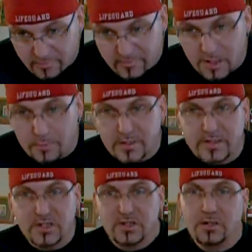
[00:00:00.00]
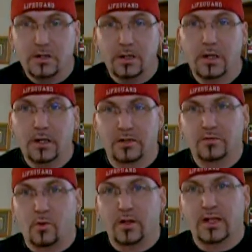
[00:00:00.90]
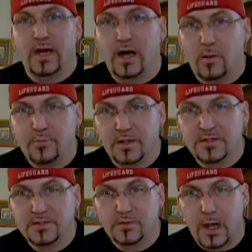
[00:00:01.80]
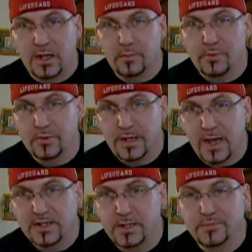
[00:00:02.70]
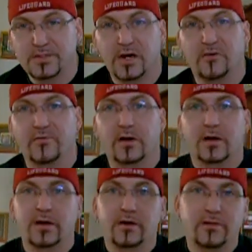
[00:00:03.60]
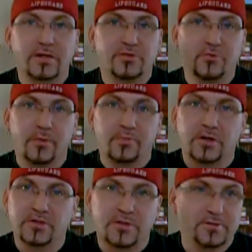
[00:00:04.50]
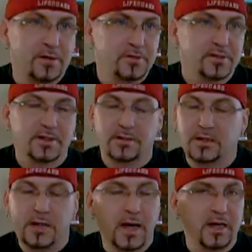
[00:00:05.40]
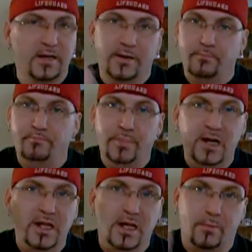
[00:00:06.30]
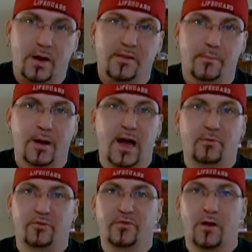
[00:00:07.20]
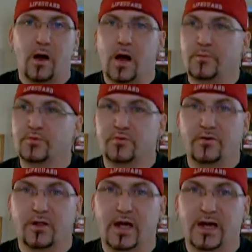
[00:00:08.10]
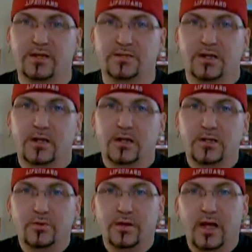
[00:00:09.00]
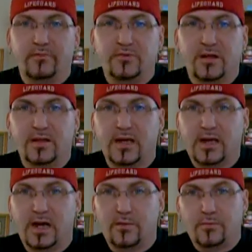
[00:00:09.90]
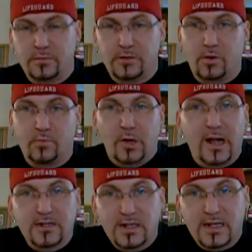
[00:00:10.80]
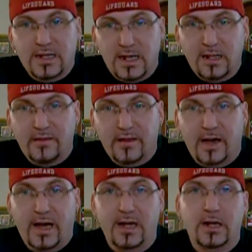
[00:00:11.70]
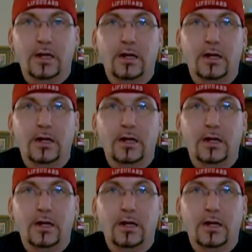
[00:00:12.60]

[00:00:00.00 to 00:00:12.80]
in a fetal position, totally helpless, trying to protect himself. These three prisoners are just kicking him, beating him on the back with their arms, with their legs, doing everything they can, practically killing the guy.